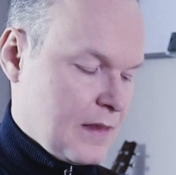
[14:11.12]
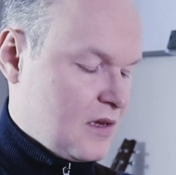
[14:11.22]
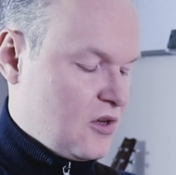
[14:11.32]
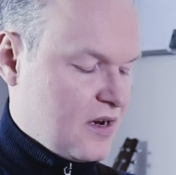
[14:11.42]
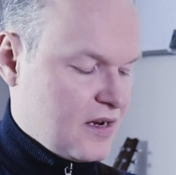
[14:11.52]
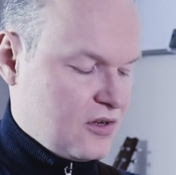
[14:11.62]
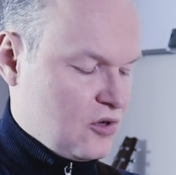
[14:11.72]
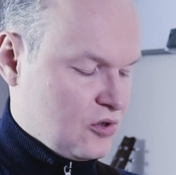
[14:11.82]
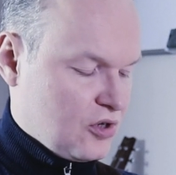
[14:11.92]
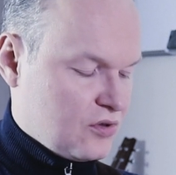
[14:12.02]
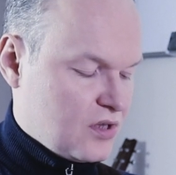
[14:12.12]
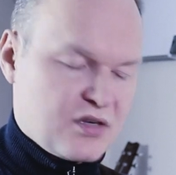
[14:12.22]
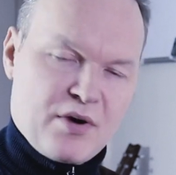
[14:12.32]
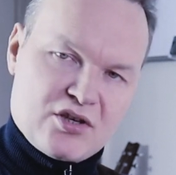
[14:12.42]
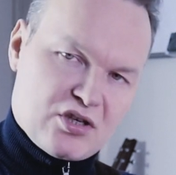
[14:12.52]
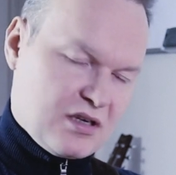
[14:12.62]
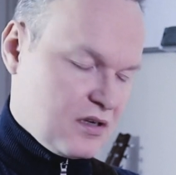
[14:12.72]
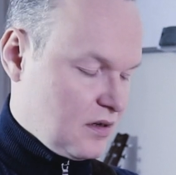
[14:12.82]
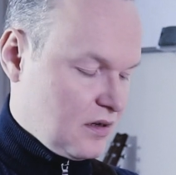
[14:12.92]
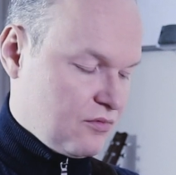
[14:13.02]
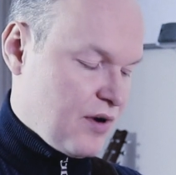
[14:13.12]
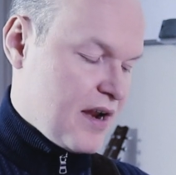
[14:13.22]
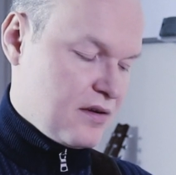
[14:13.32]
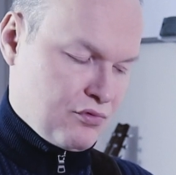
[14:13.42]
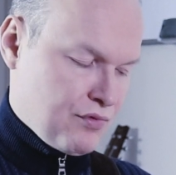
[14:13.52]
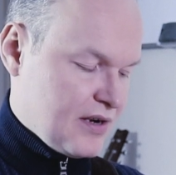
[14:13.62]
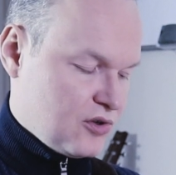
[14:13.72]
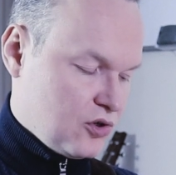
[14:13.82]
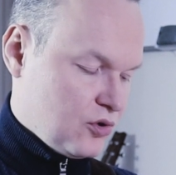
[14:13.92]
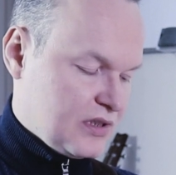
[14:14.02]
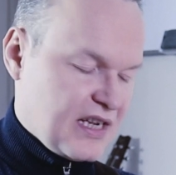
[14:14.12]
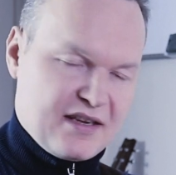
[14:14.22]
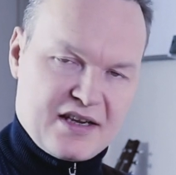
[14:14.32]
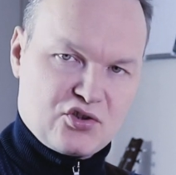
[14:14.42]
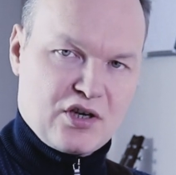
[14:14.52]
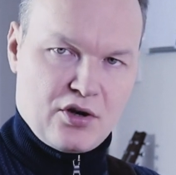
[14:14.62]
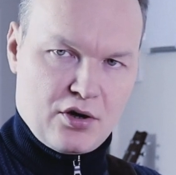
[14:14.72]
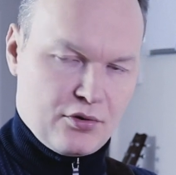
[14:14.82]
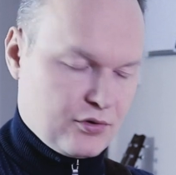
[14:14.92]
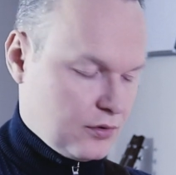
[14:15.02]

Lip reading: You can use your discretion in when to use that extra note.